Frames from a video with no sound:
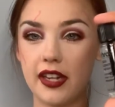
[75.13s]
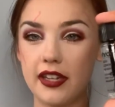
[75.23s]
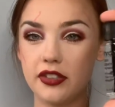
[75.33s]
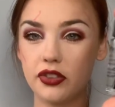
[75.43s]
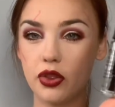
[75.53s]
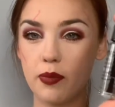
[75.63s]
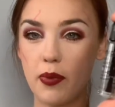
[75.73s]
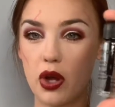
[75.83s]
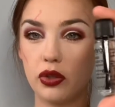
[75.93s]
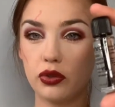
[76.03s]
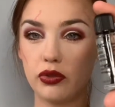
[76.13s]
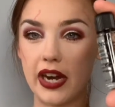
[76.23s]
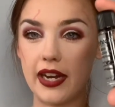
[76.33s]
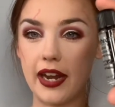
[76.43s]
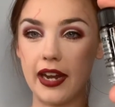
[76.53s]
is the bottle
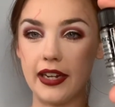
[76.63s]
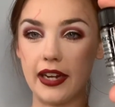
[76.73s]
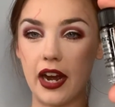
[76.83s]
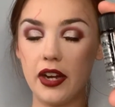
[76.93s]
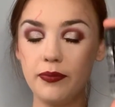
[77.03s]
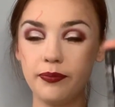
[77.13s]
right here.